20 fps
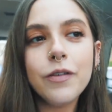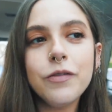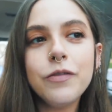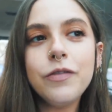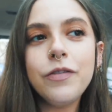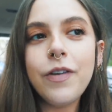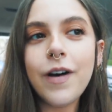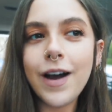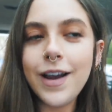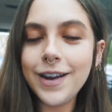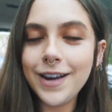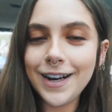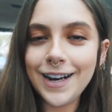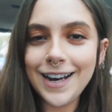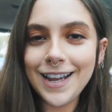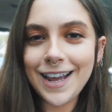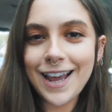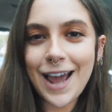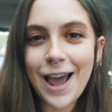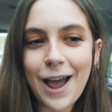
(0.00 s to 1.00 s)

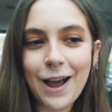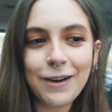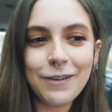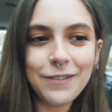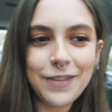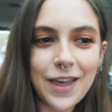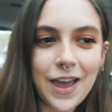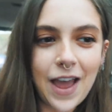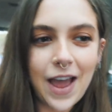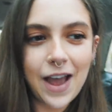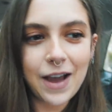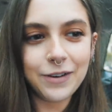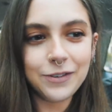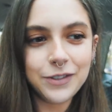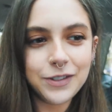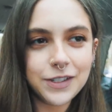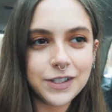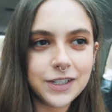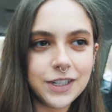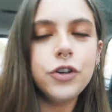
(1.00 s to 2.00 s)
finally out of the
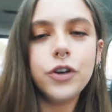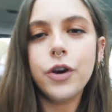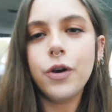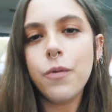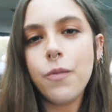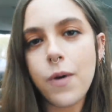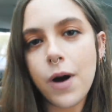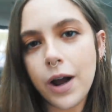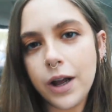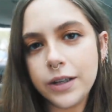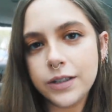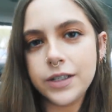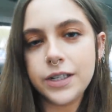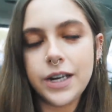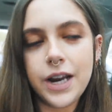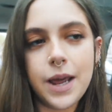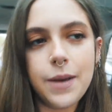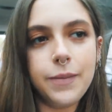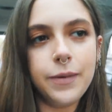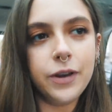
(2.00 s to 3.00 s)
house. It took a while
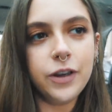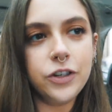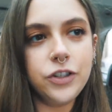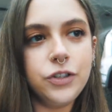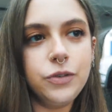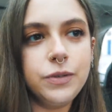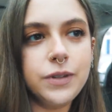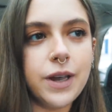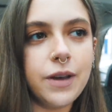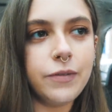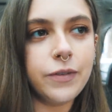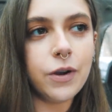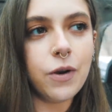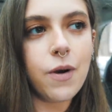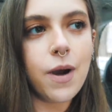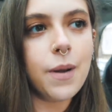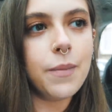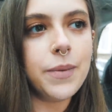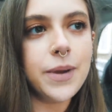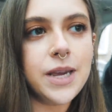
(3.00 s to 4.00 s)
today because she was having
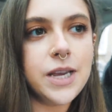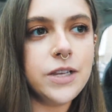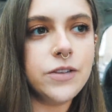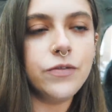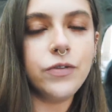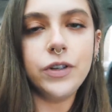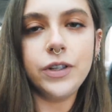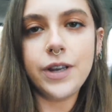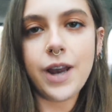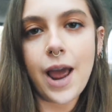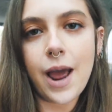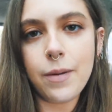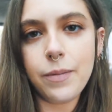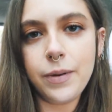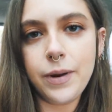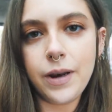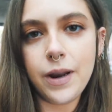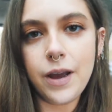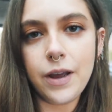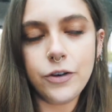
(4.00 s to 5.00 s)
quite a peaceful
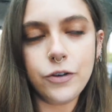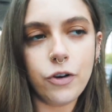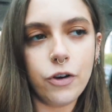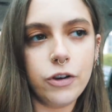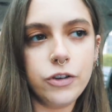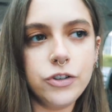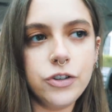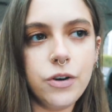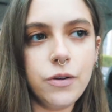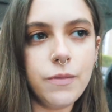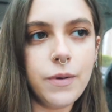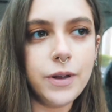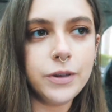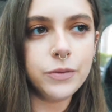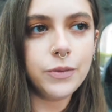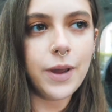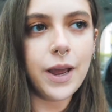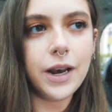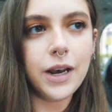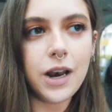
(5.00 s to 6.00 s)
nap in her dog's cot
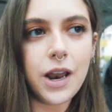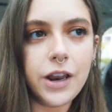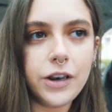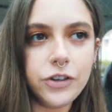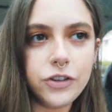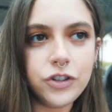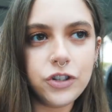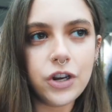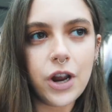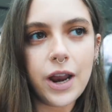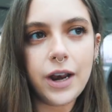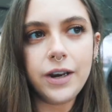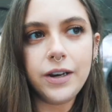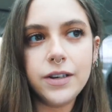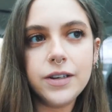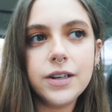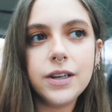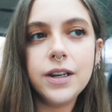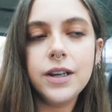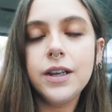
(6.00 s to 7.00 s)
whilst we had lunch
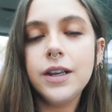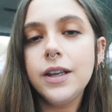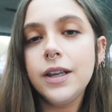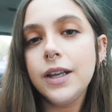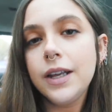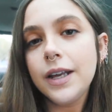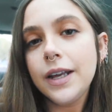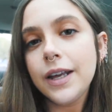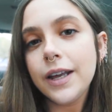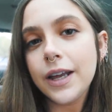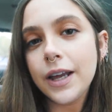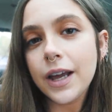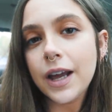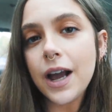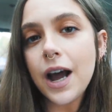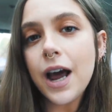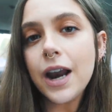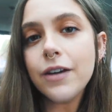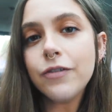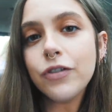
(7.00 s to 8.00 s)
and
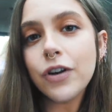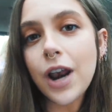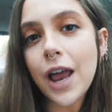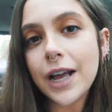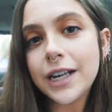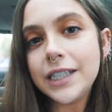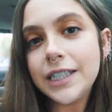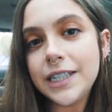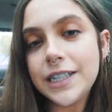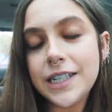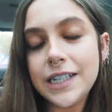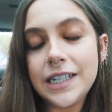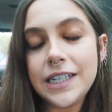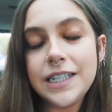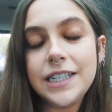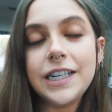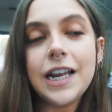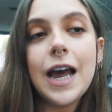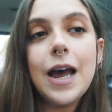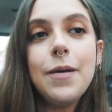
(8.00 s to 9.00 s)
kind of reluctant to
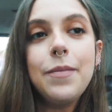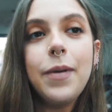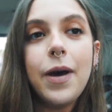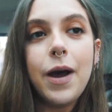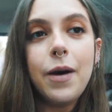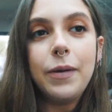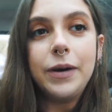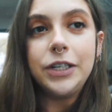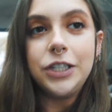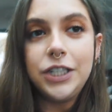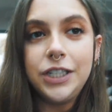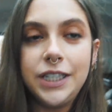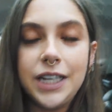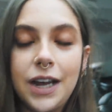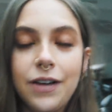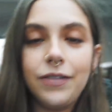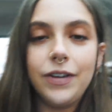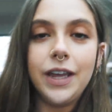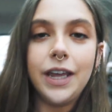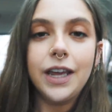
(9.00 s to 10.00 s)
disturb her when she's
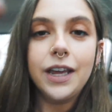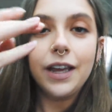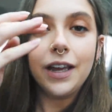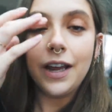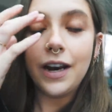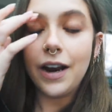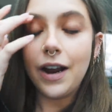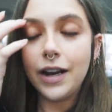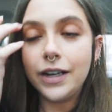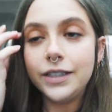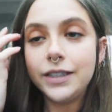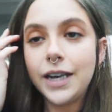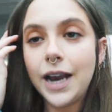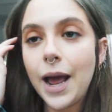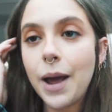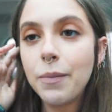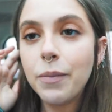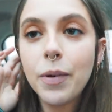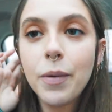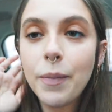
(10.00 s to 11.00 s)
having a nice
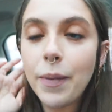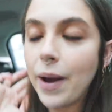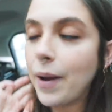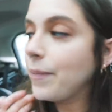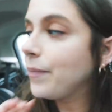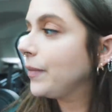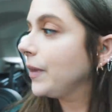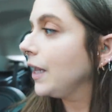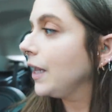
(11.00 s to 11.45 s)
nap. But